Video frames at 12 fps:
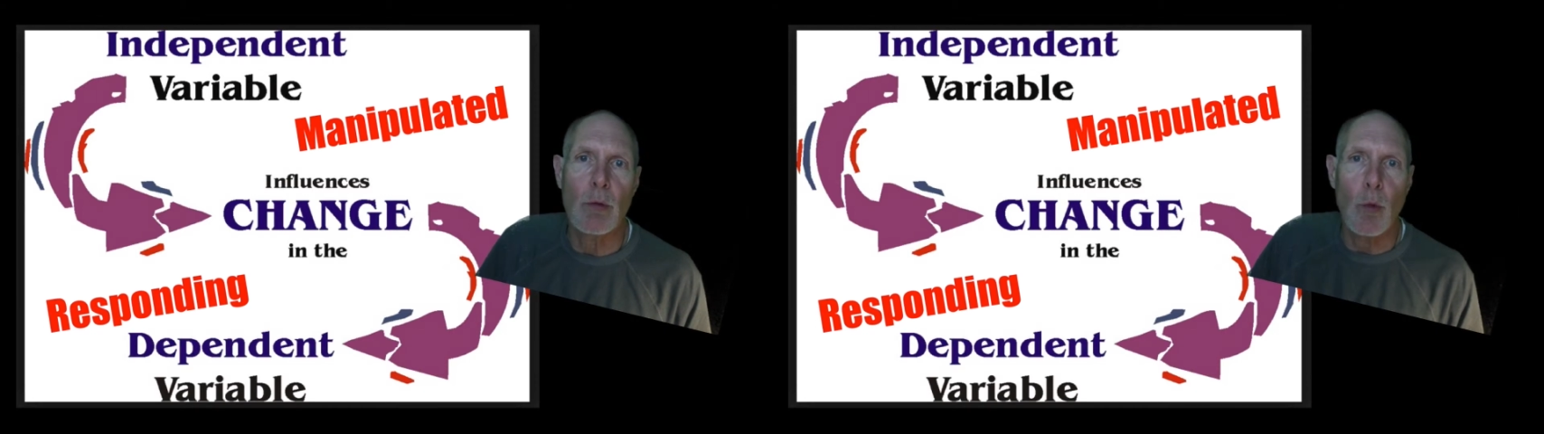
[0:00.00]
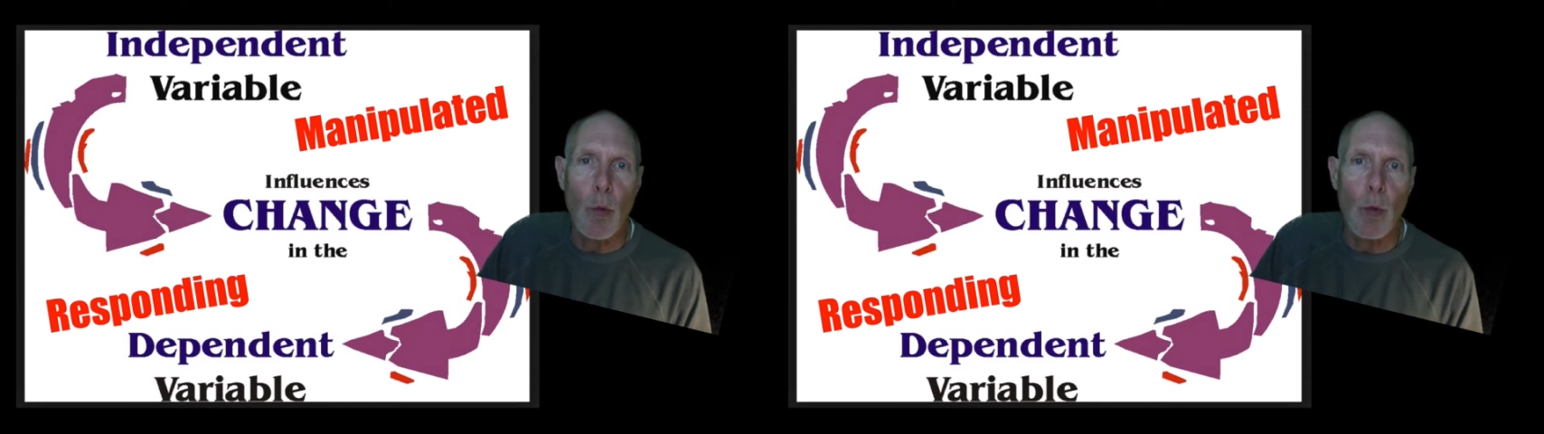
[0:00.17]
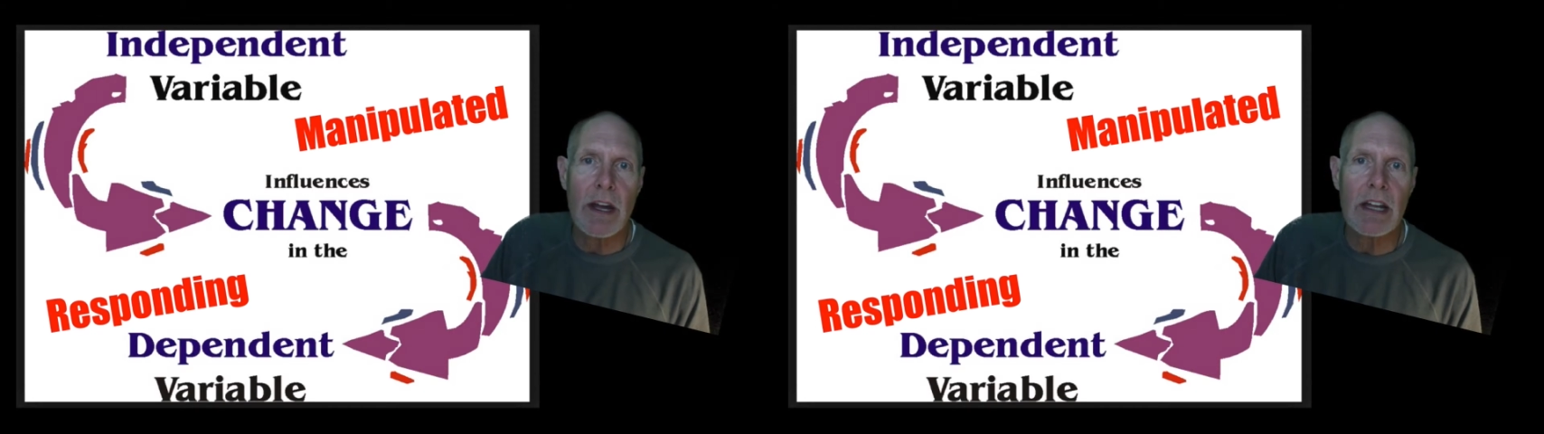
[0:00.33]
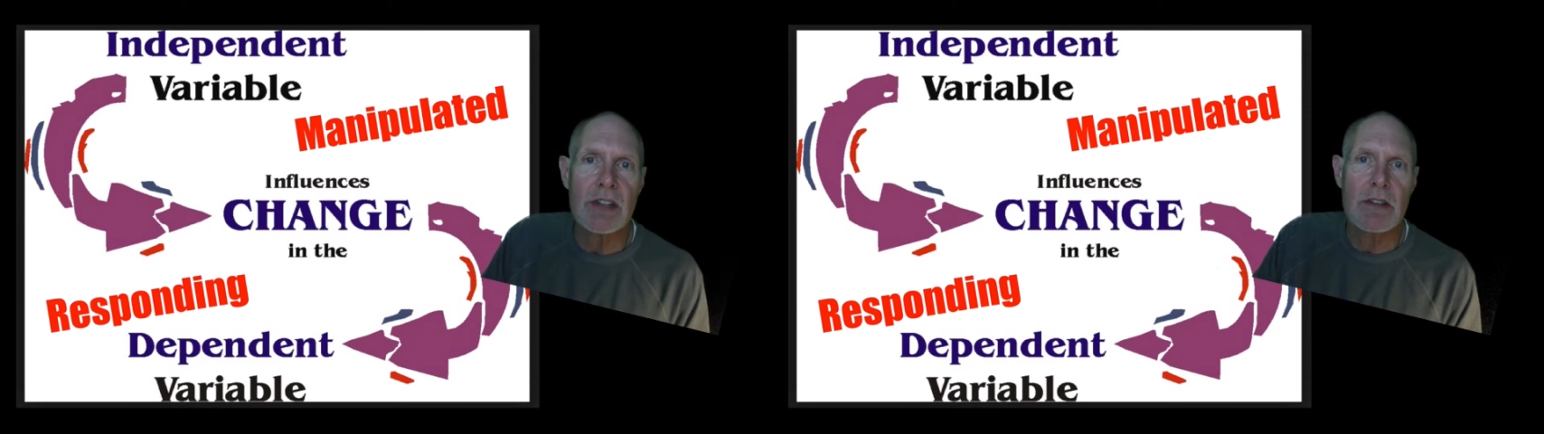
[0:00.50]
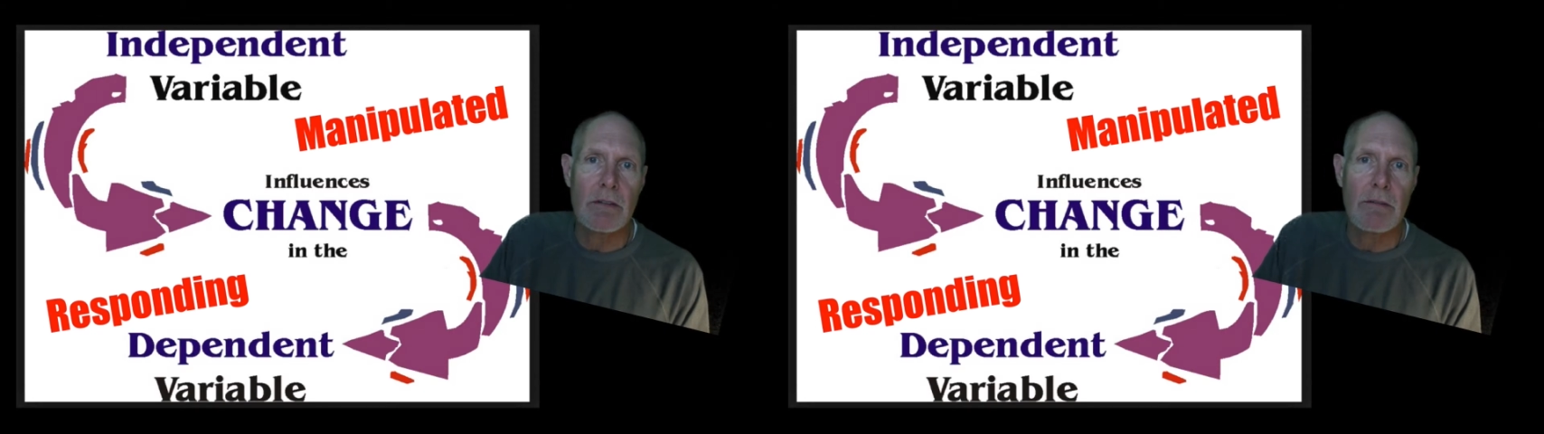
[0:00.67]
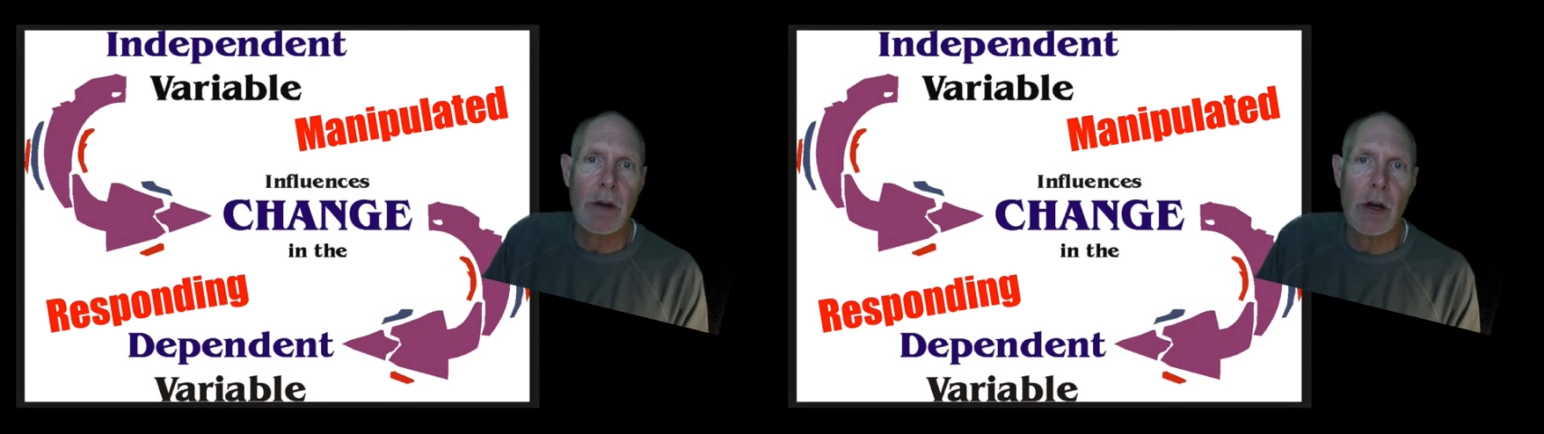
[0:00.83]
which
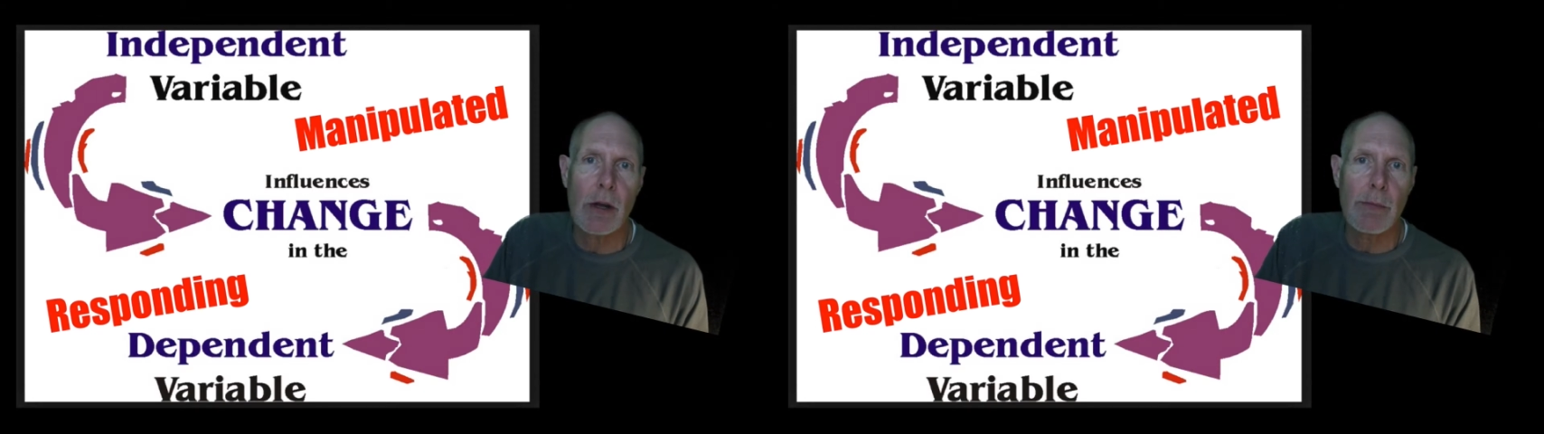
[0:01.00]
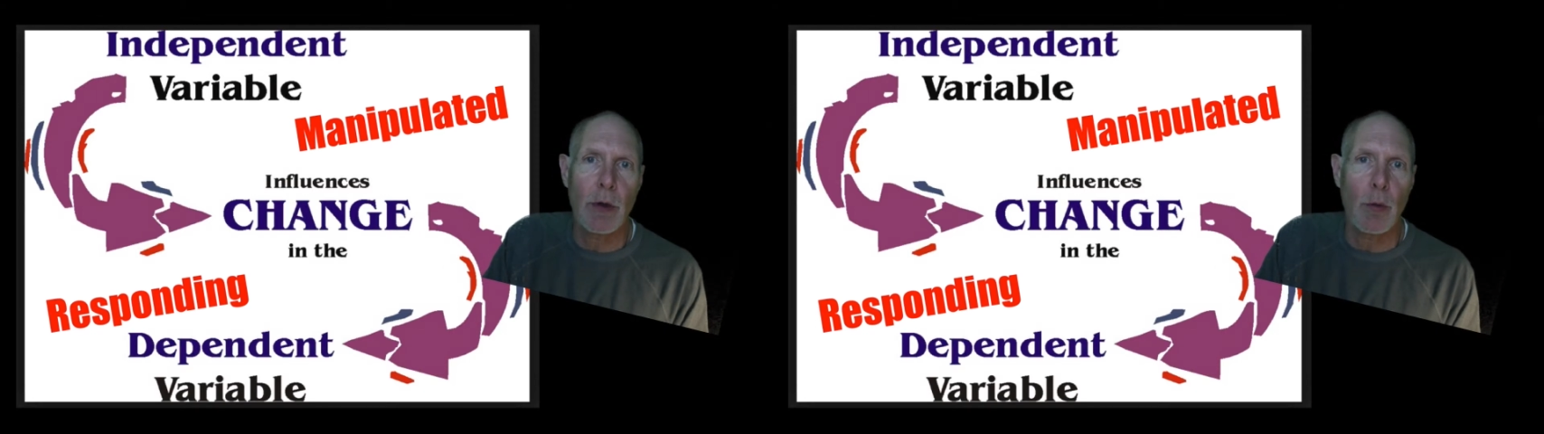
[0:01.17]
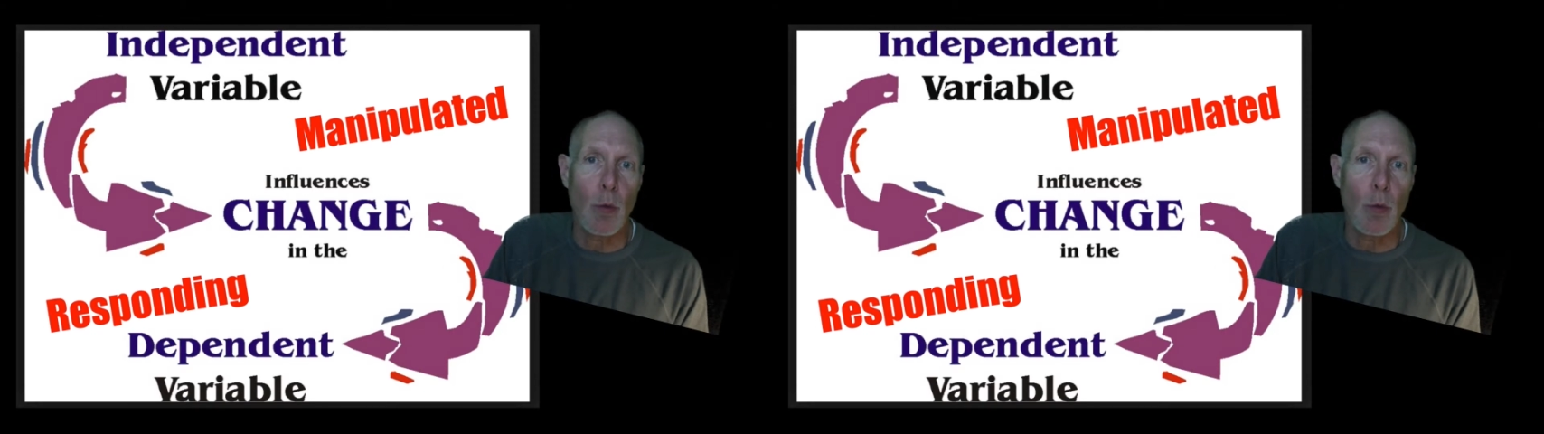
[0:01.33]
variable